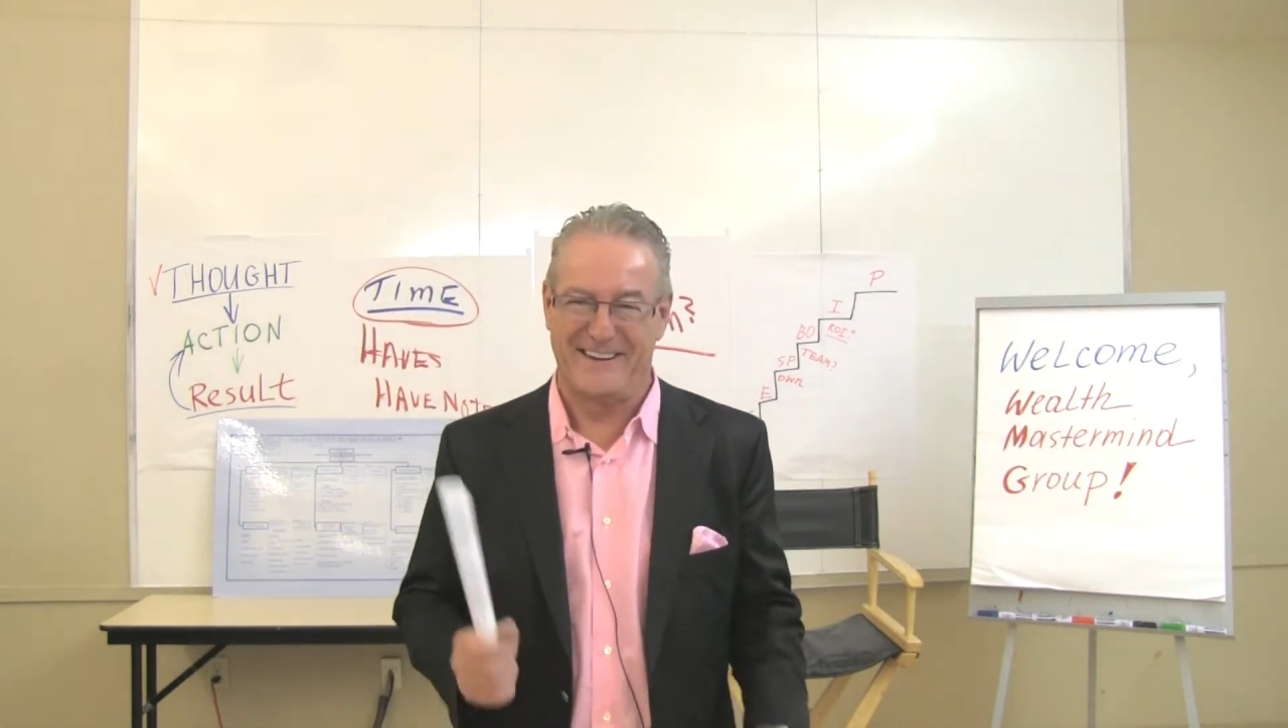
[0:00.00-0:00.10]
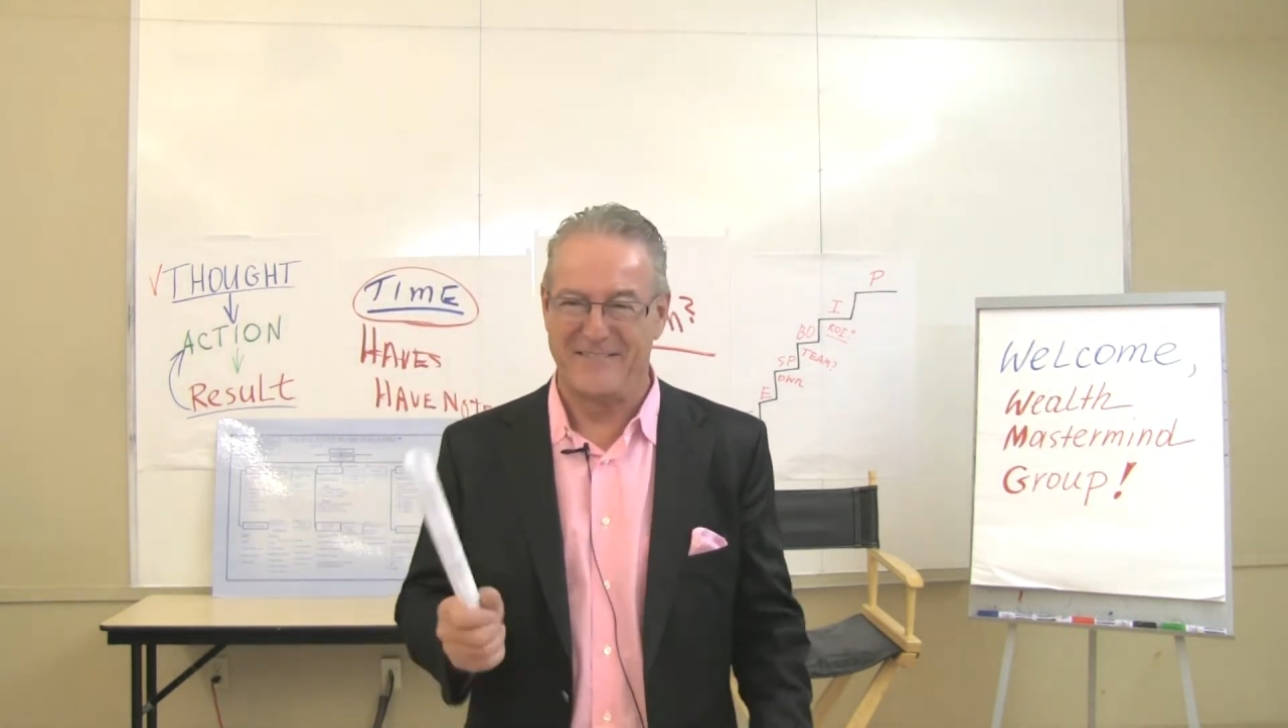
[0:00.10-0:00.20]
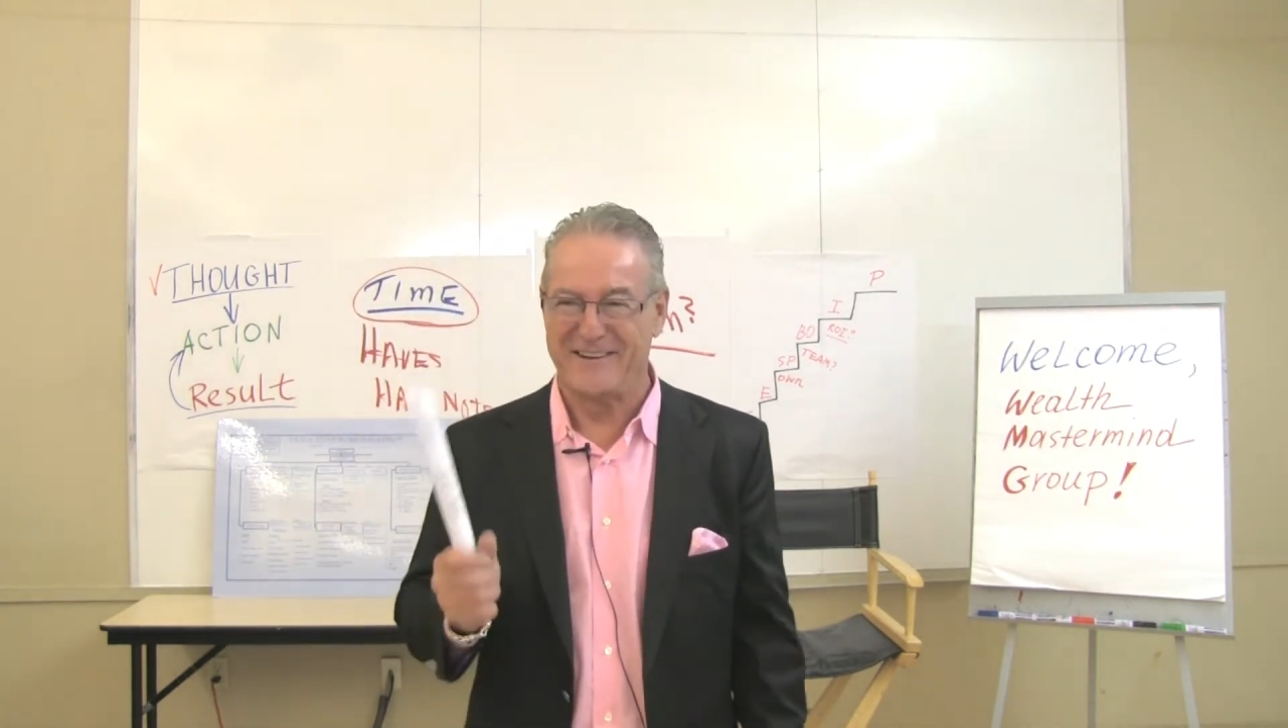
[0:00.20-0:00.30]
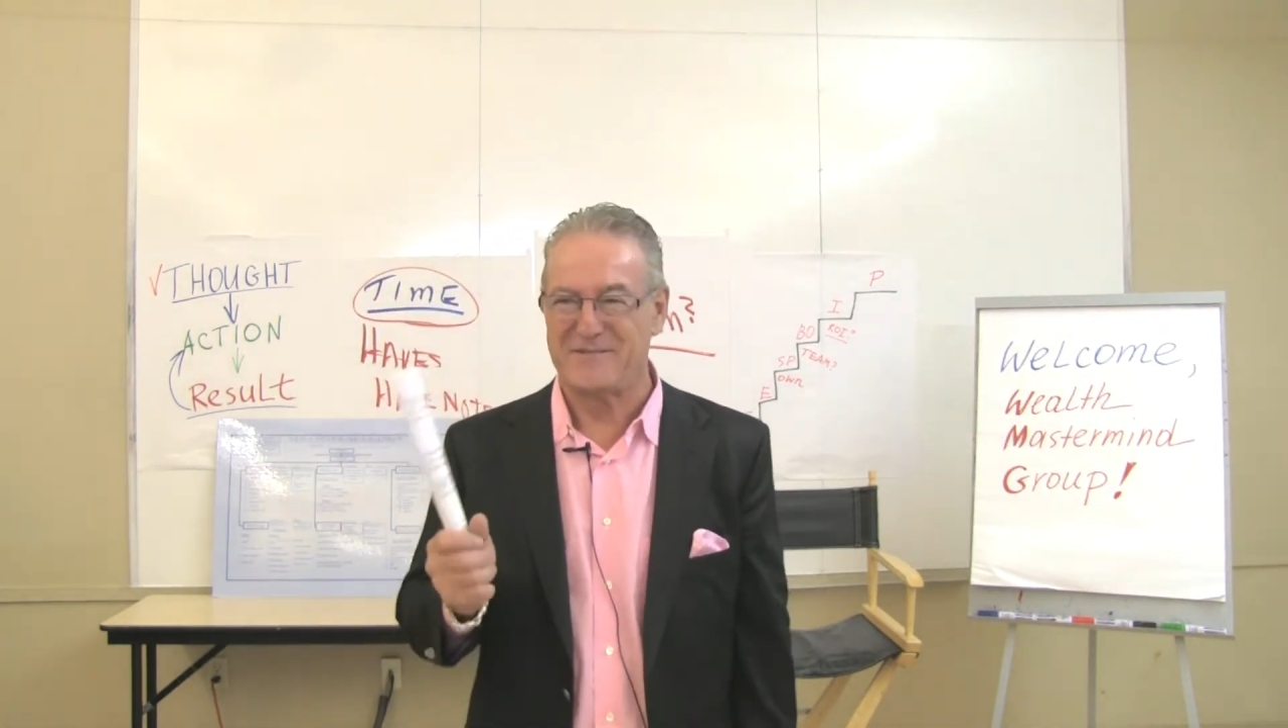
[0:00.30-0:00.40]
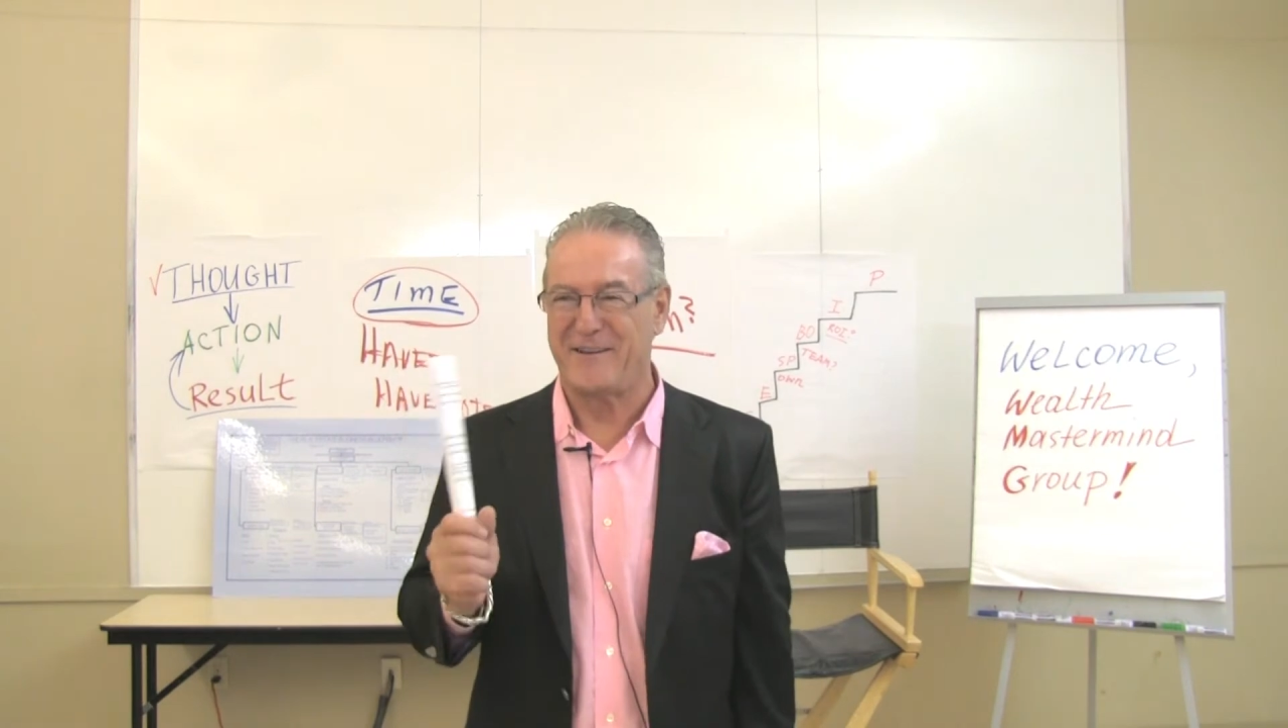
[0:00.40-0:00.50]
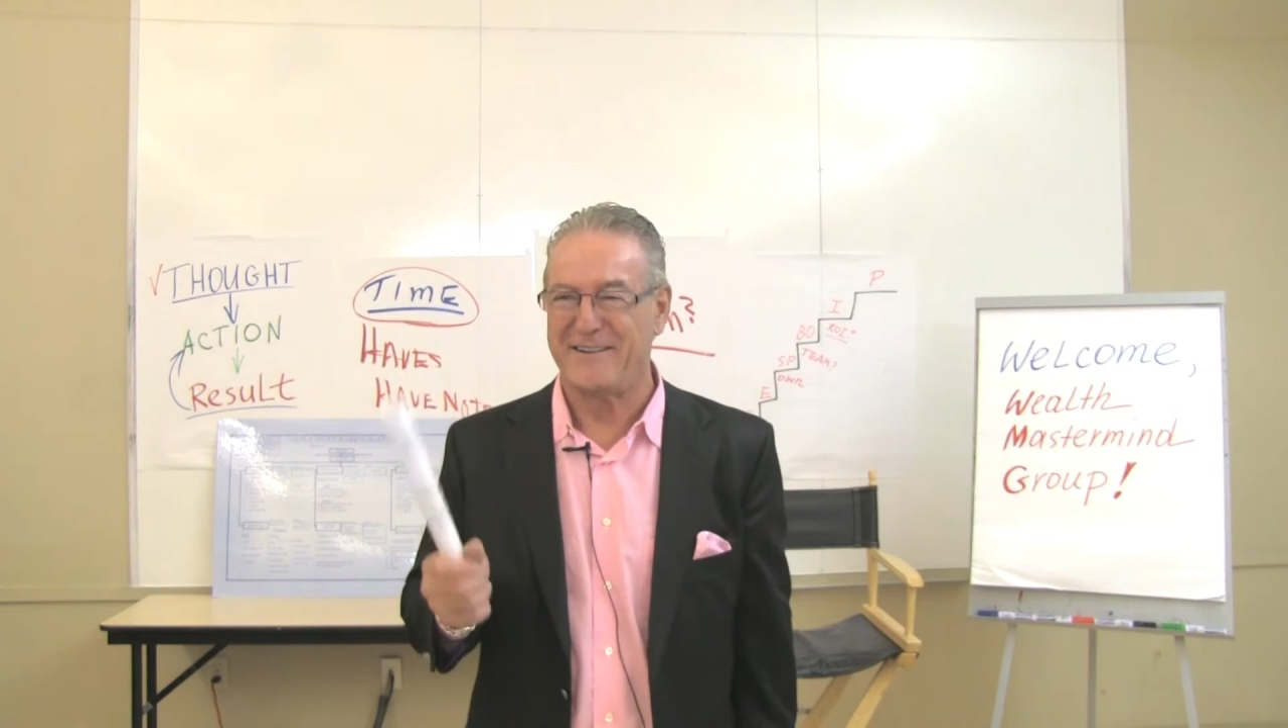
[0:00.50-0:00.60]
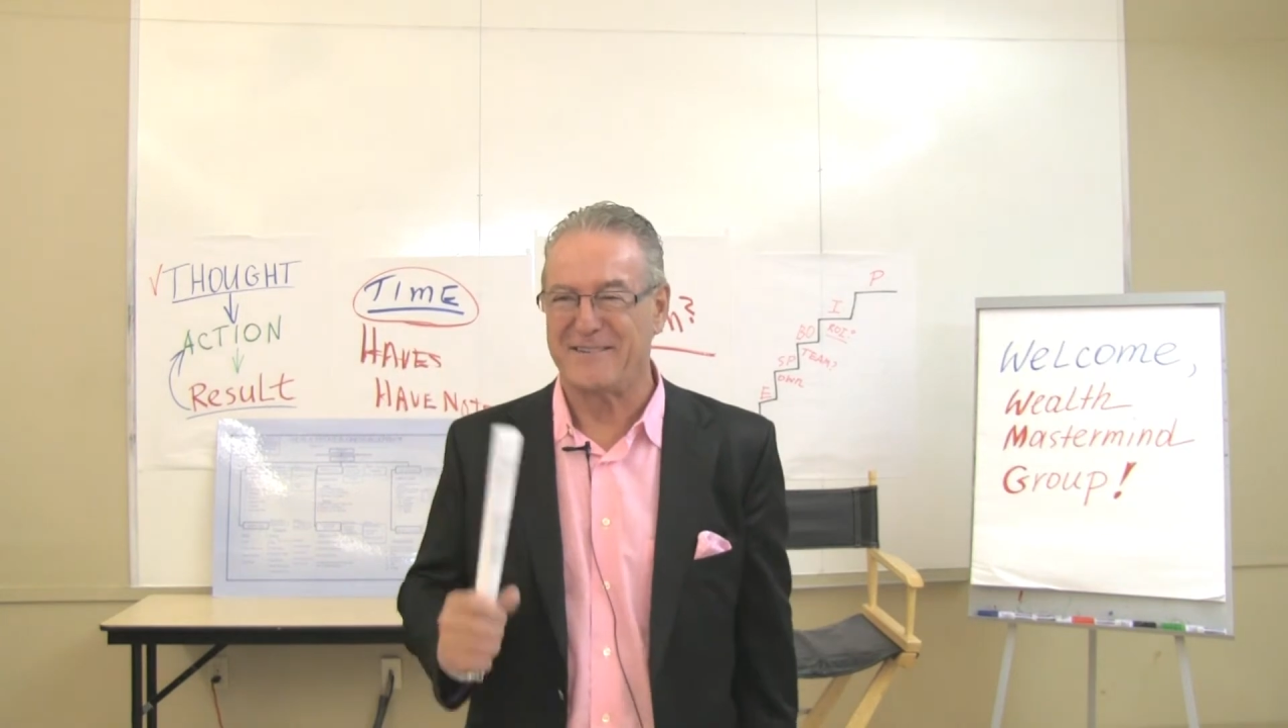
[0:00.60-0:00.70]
let me explain